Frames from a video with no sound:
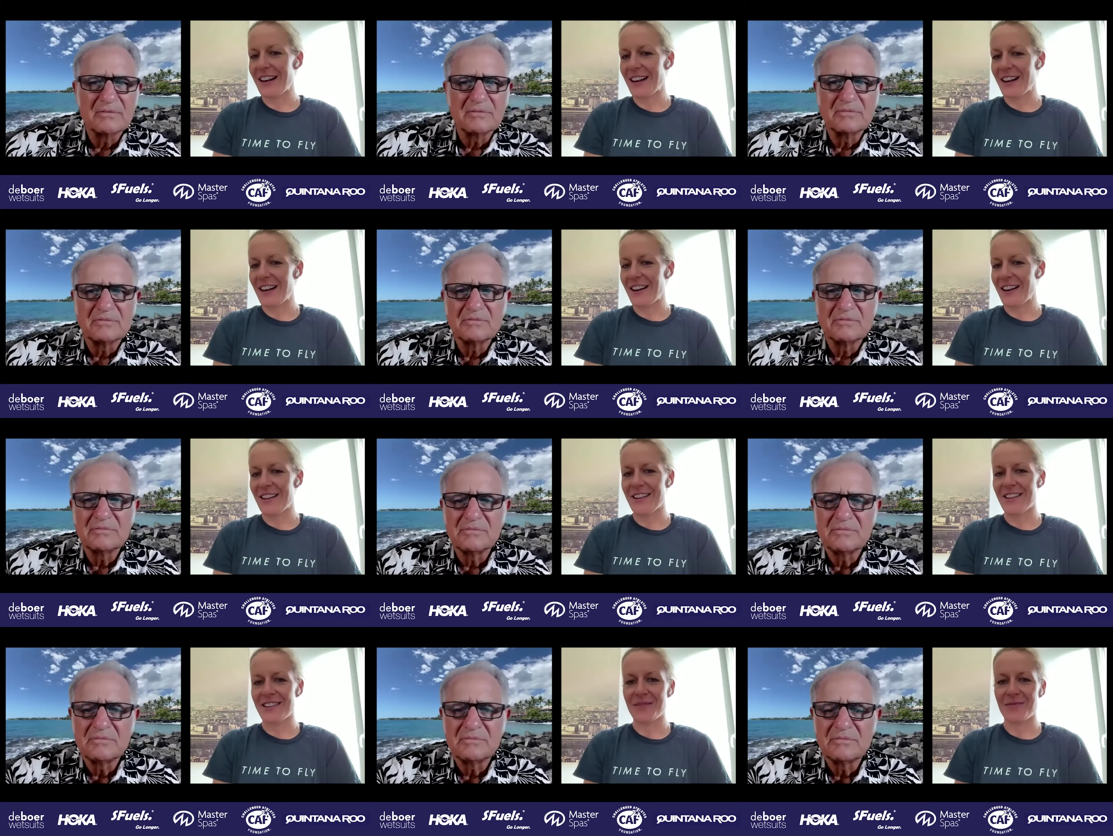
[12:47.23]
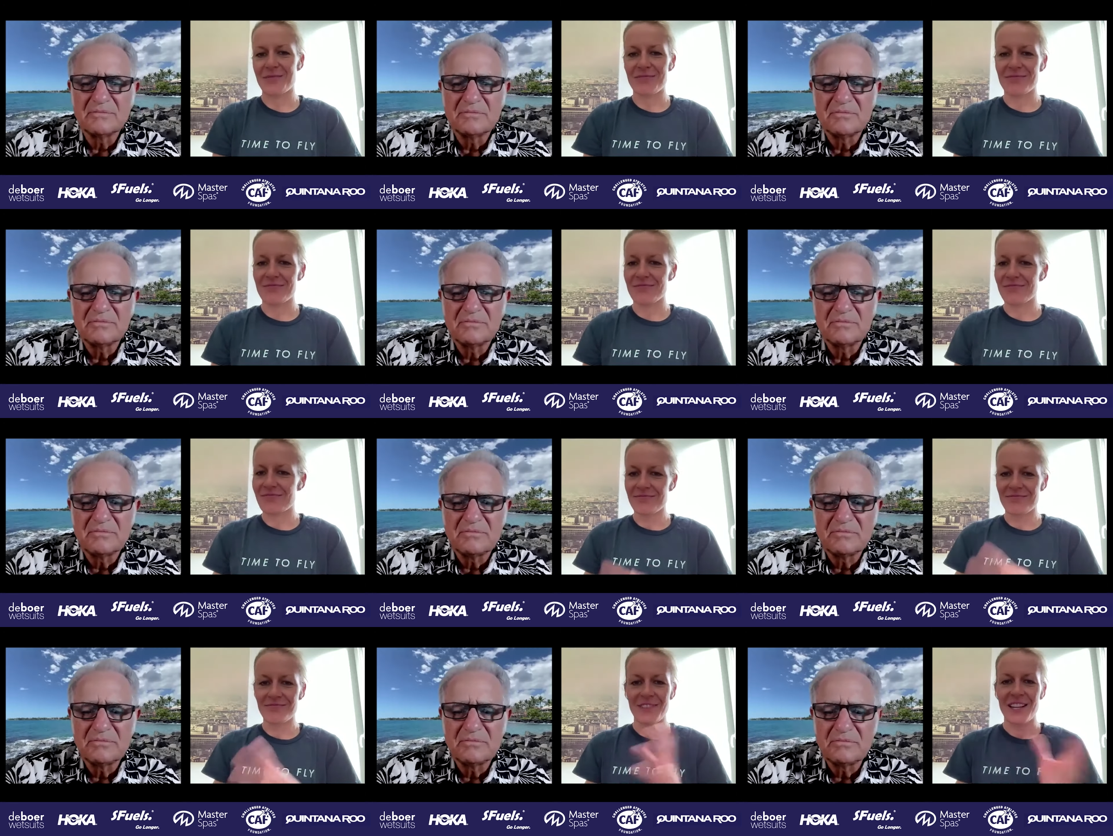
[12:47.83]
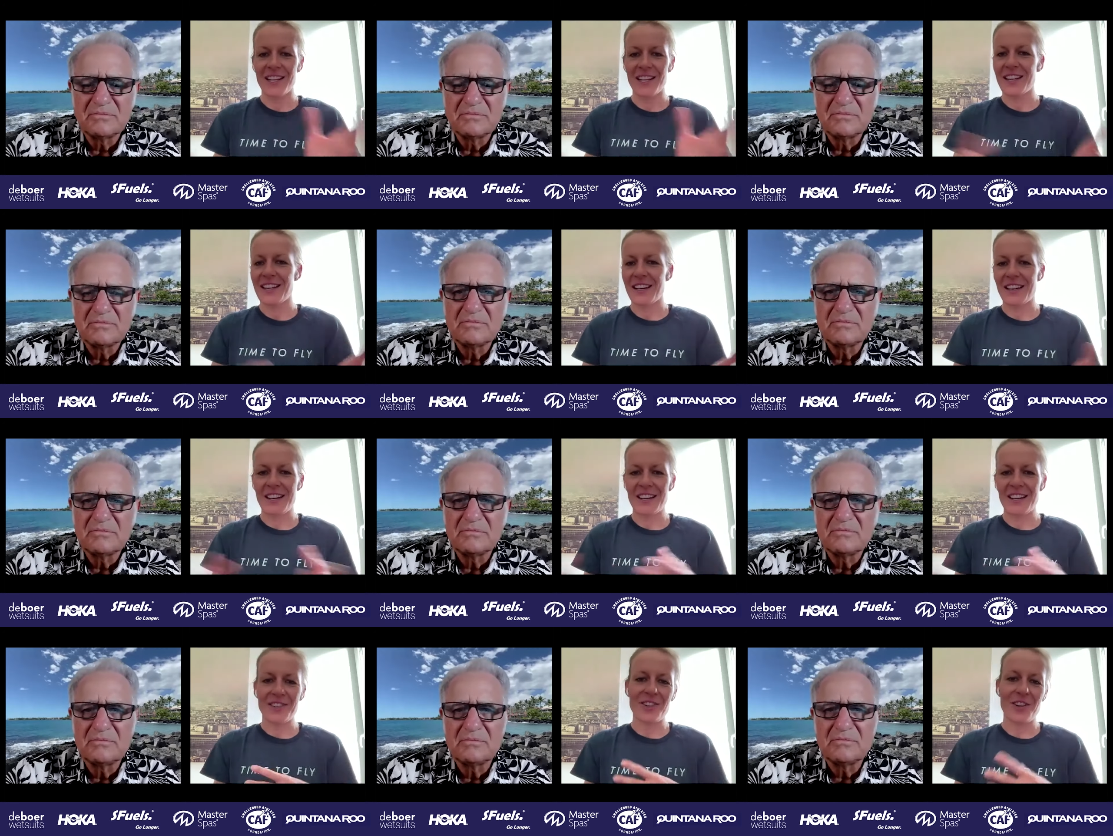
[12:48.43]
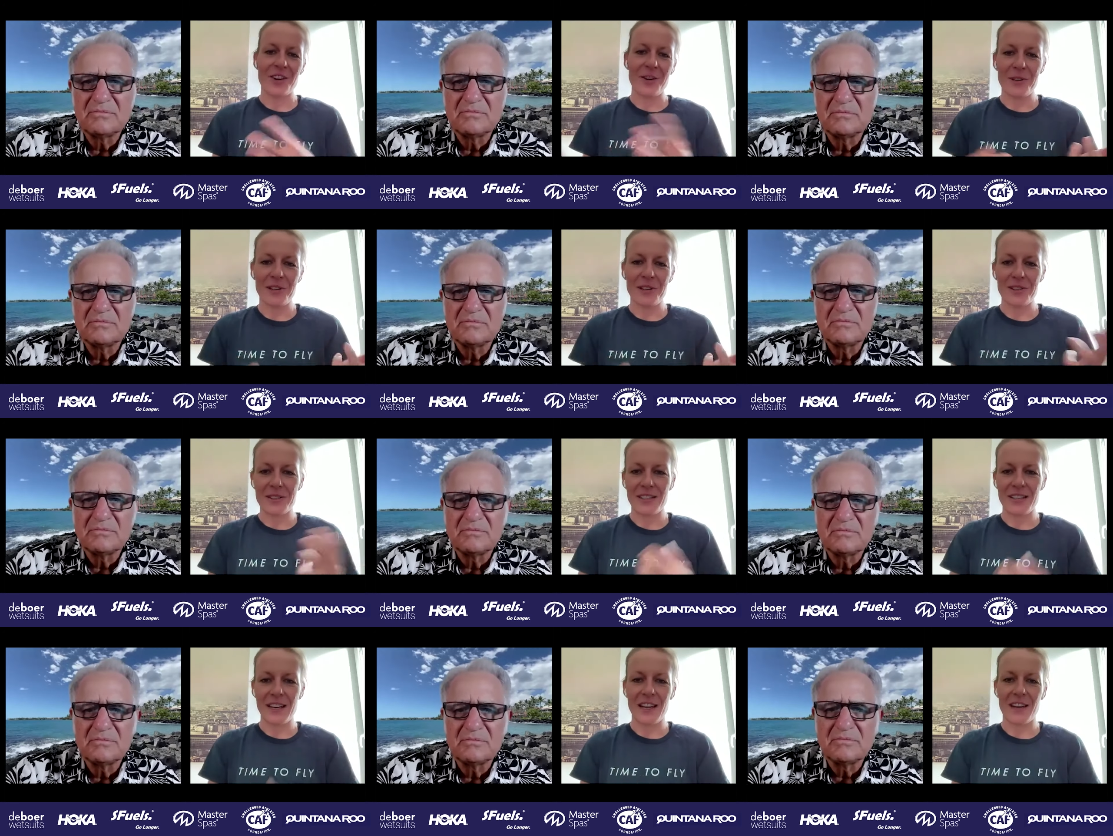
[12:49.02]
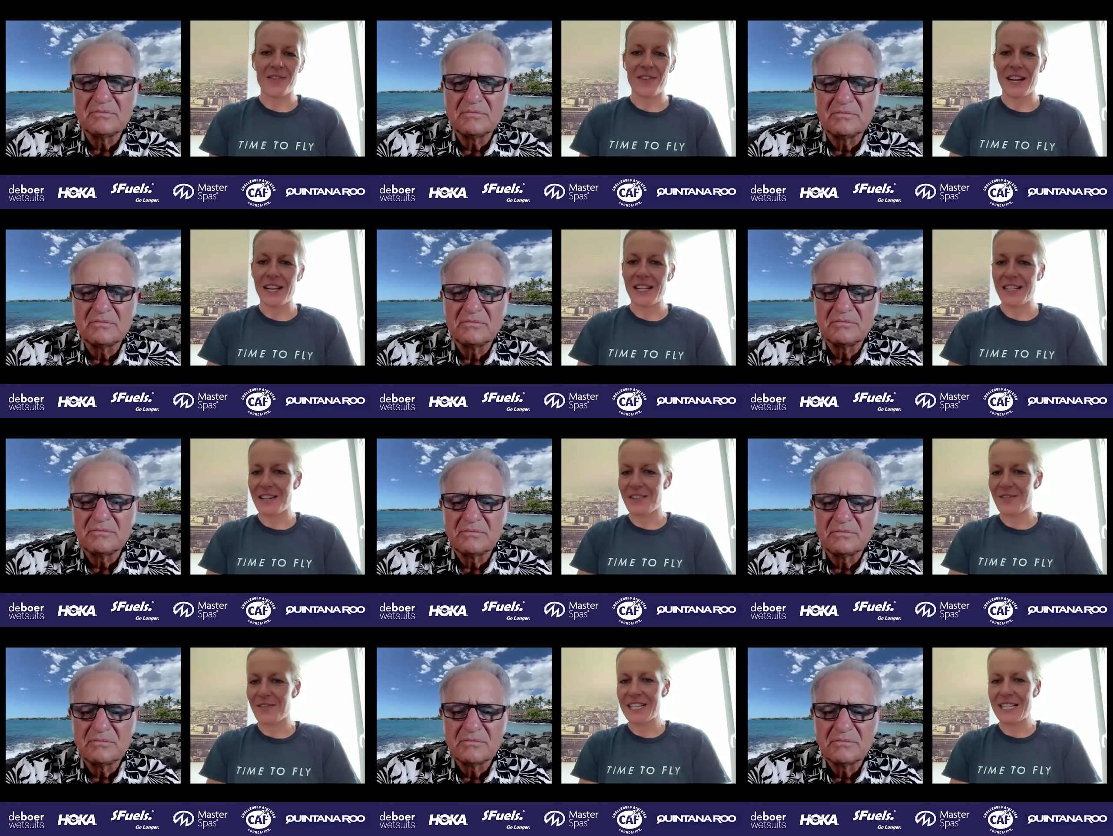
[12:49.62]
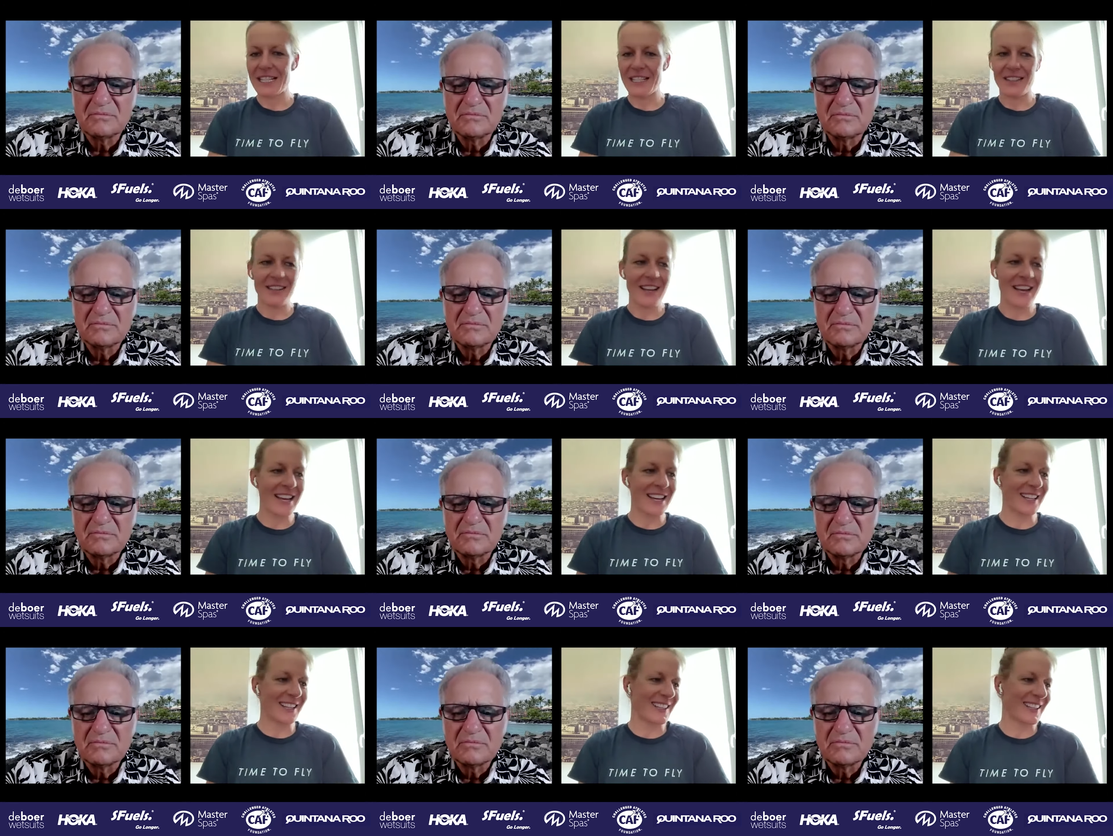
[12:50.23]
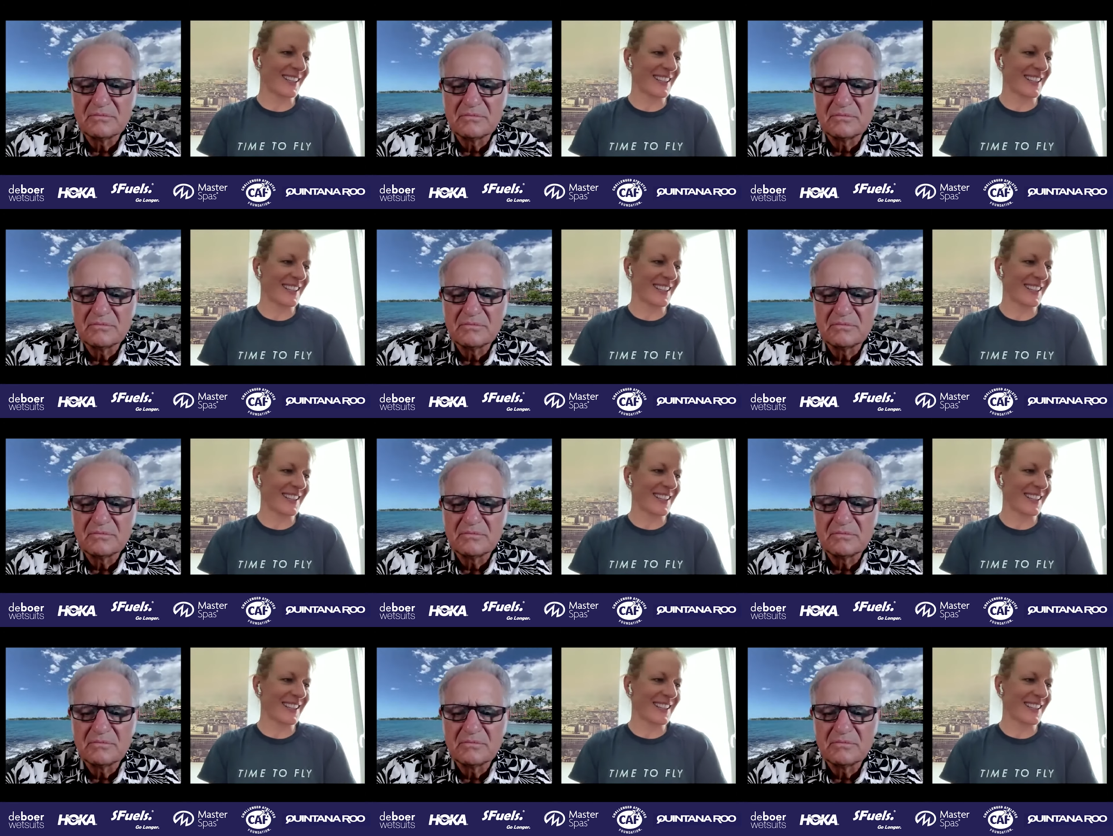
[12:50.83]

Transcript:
Speaker 1: little um, in German you say Wald- and Wiesen